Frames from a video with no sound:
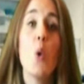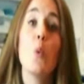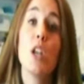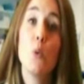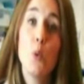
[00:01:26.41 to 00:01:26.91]

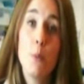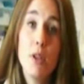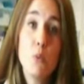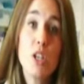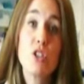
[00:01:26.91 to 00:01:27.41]
When a
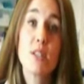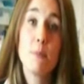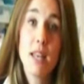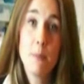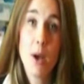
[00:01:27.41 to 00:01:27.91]
woman reaches
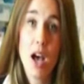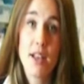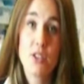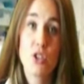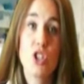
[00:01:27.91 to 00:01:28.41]
menopause,